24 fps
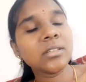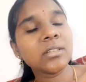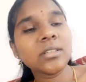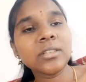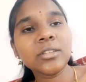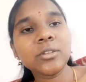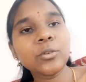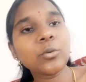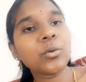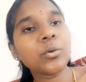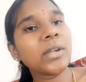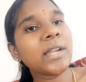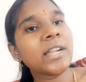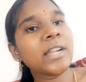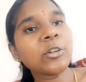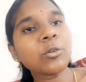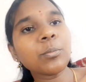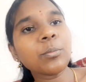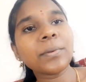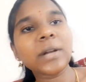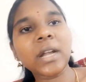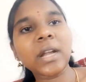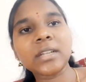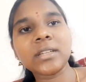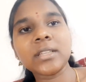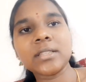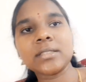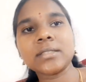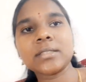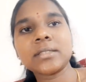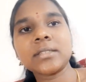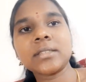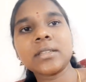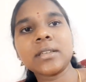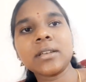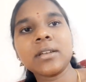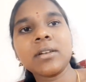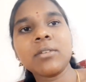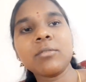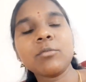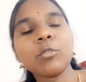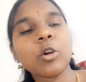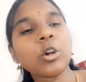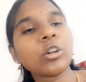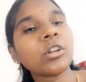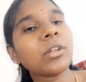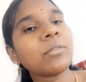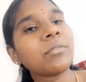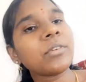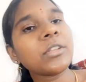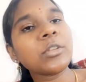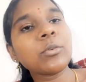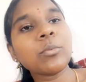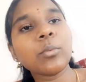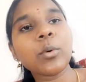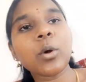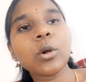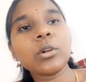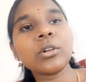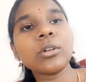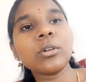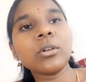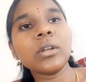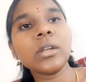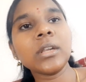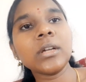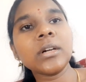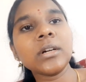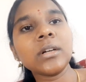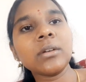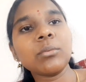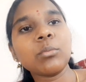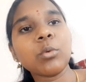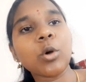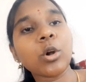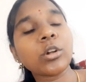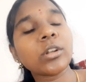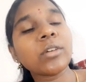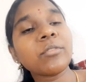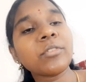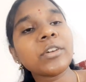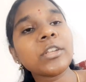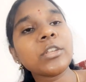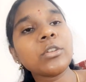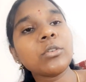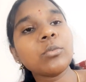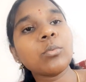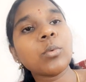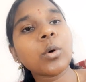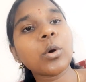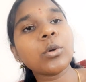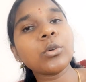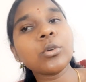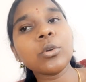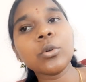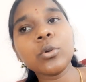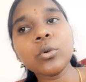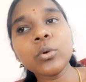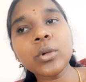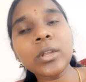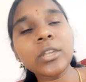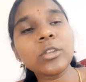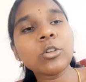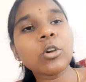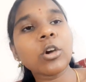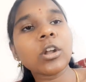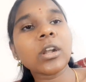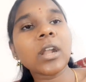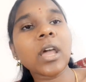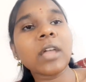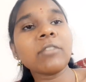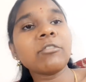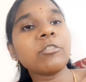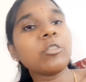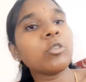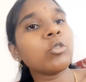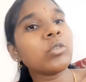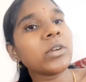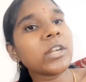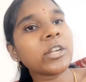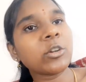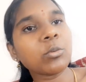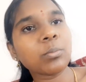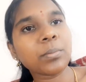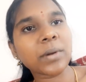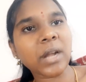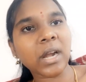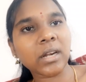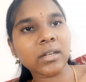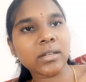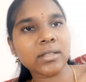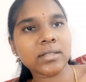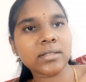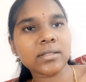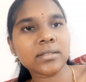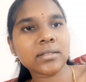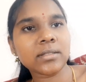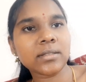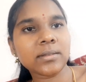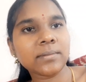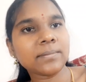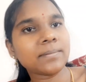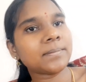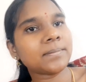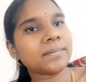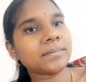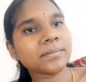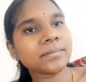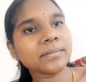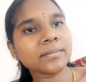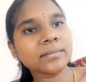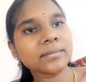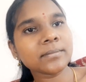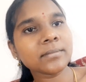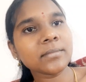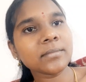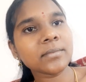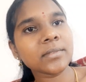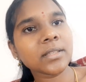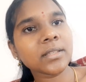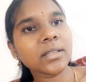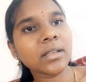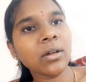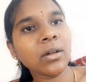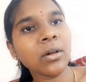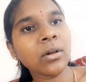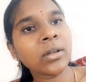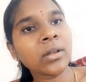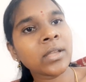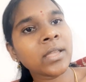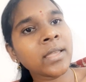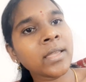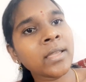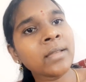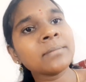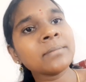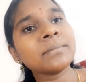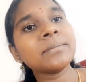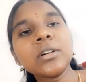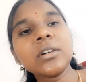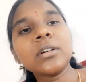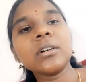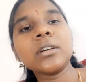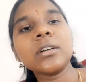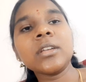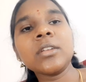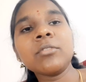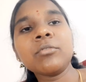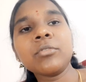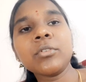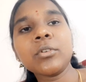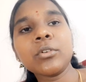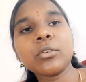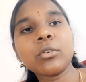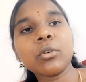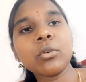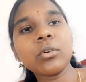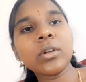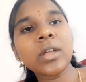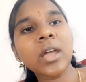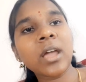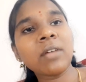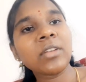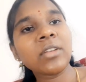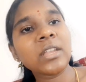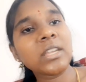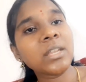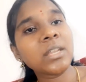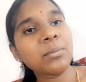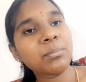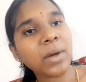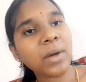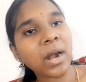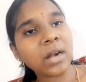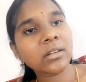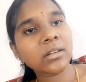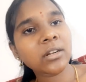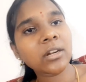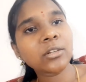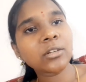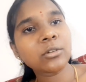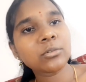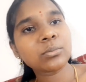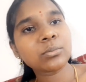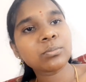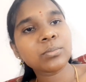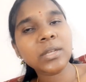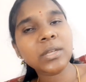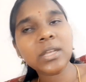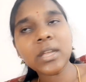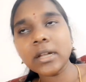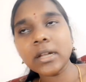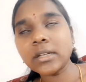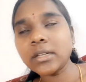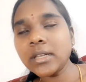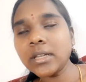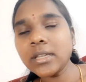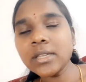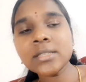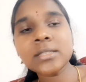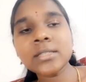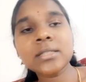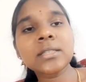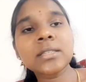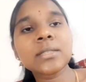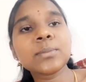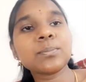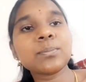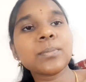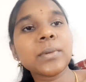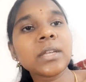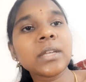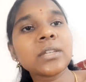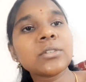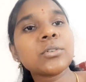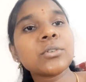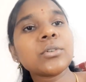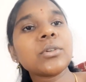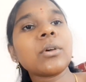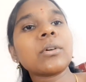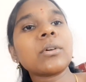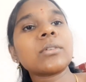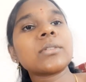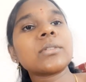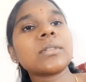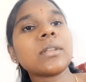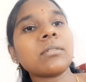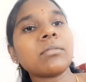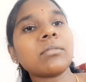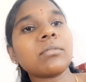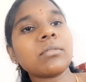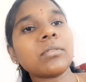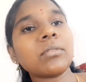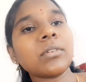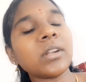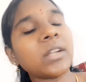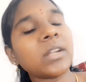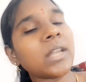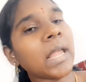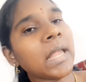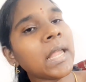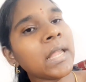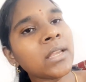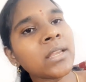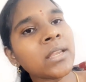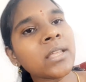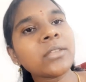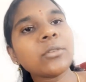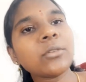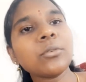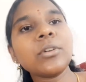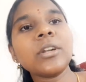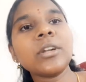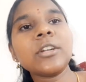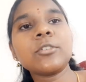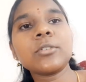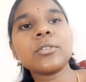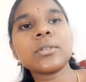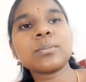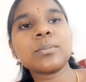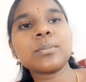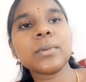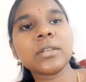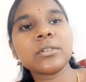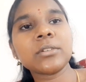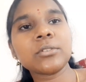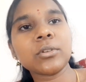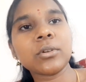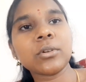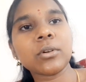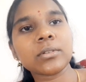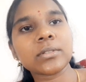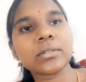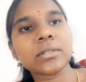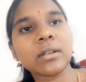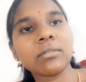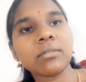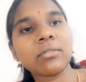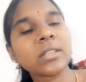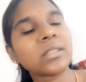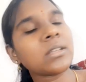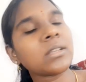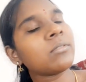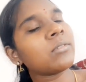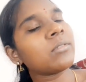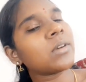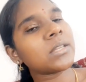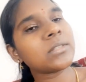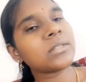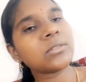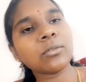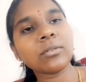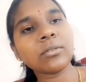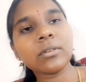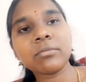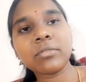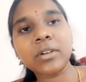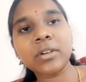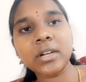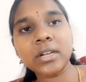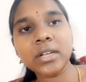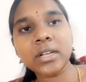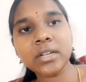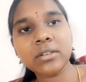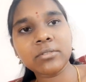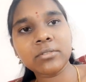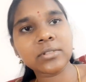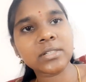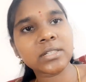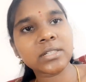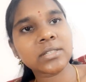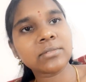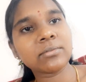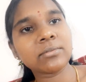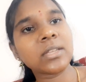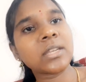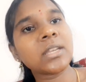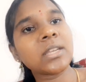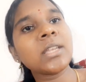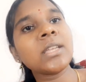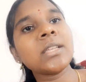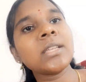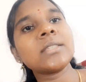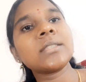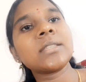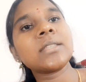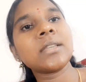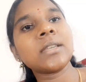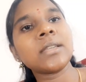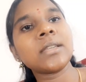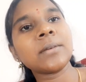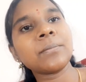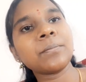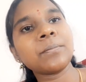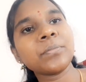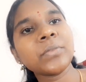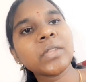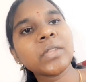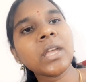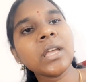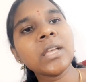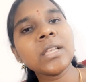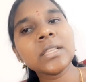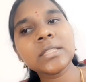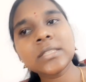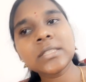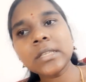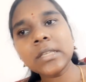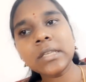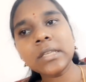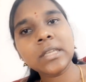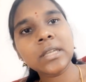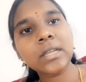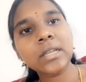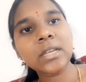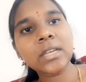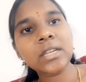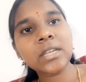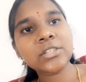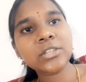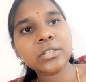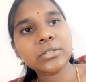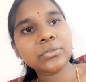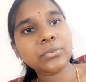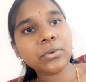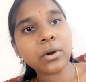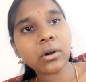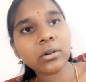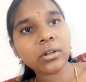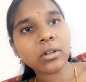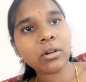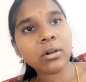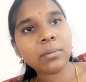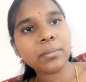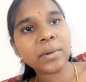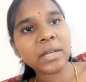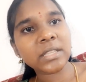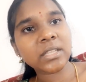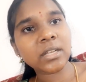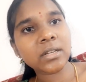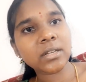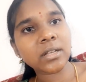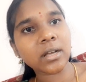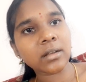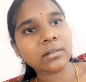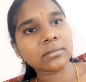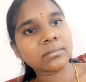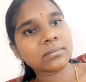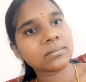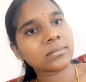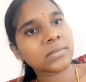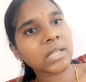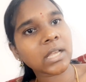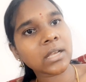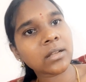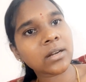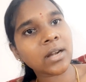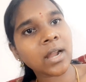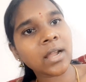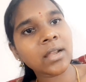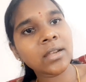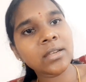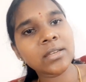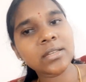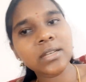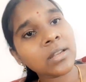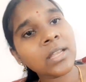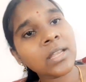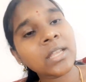You need to practice. Whatever you want to learn, whatever you want to do in your life, you need to practice. Okay, if you don't have any partner to speak, at least speak to yourself. Daily you need to speak to yourself, otherwise you will forget words very easily. See, English is not our mother tongue, right?